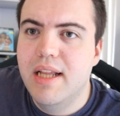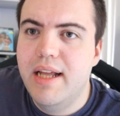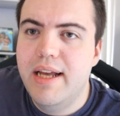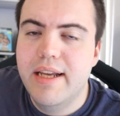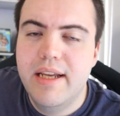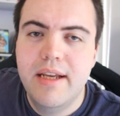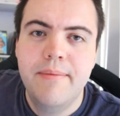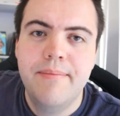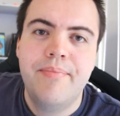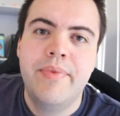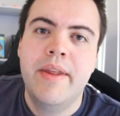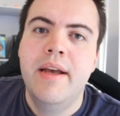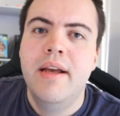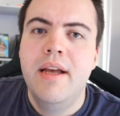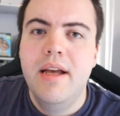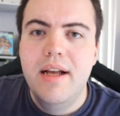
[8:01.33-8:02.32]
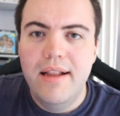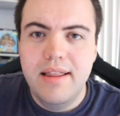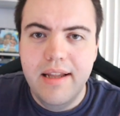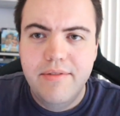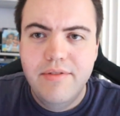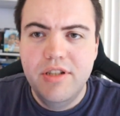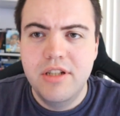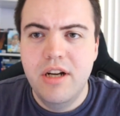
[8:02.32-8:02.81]
like
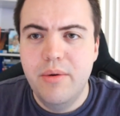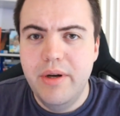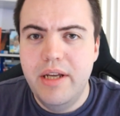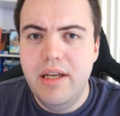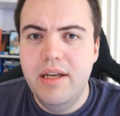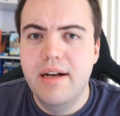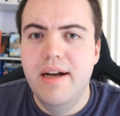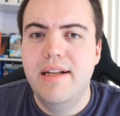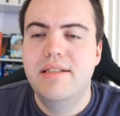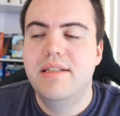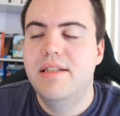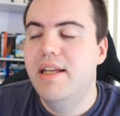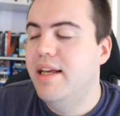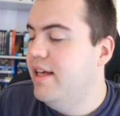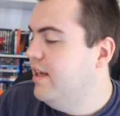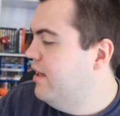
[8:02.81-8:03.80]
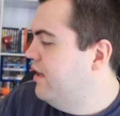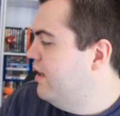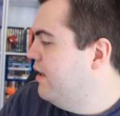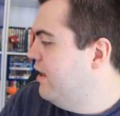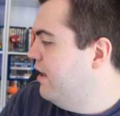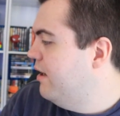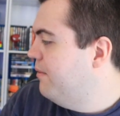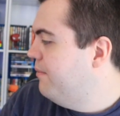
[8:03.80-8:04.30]
Love to know what you guys
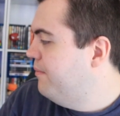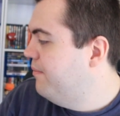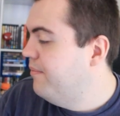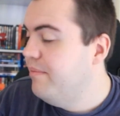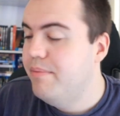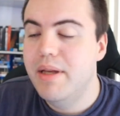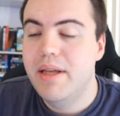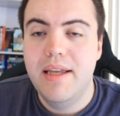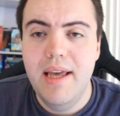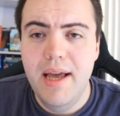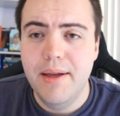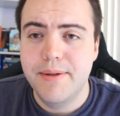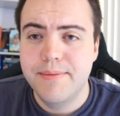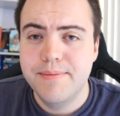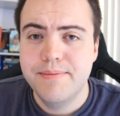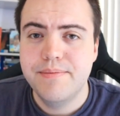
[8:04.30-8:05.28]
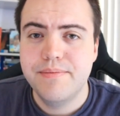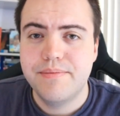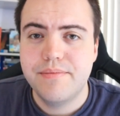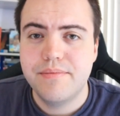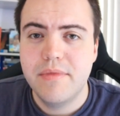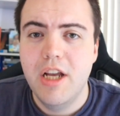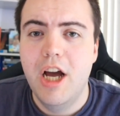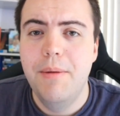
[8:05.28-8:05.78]
think. Um, but yeah,
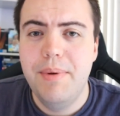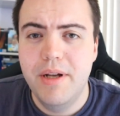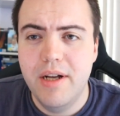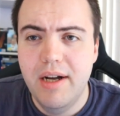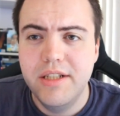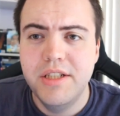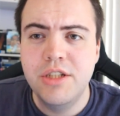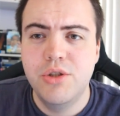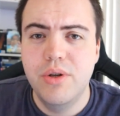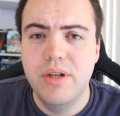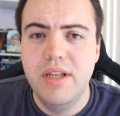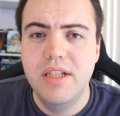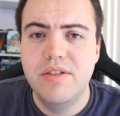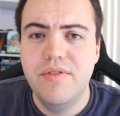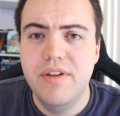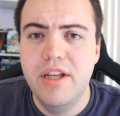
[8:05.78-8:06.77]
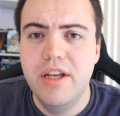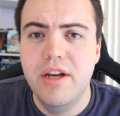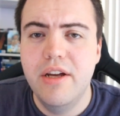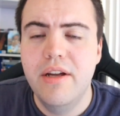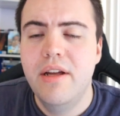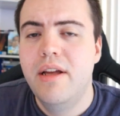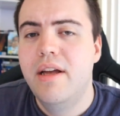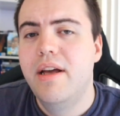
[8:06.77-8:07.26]
hope you guys enjoyed this
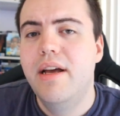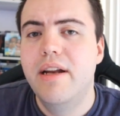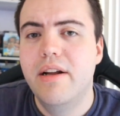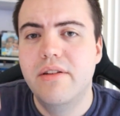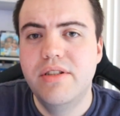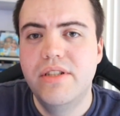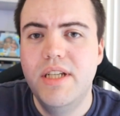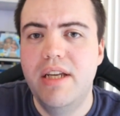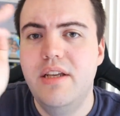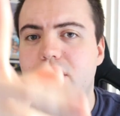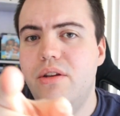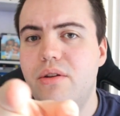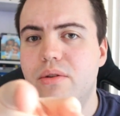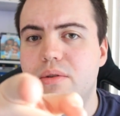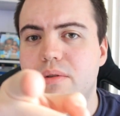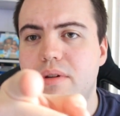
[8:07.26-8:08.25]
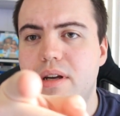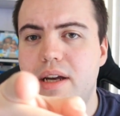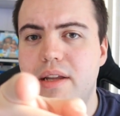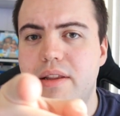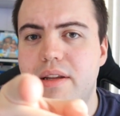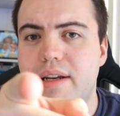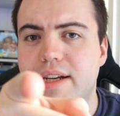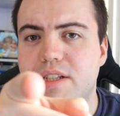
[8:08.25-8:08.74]
video and I'll see you
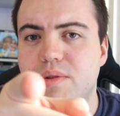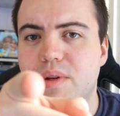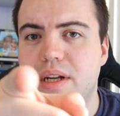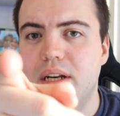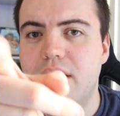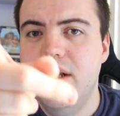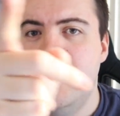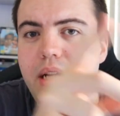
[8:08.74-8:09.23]
in the next one.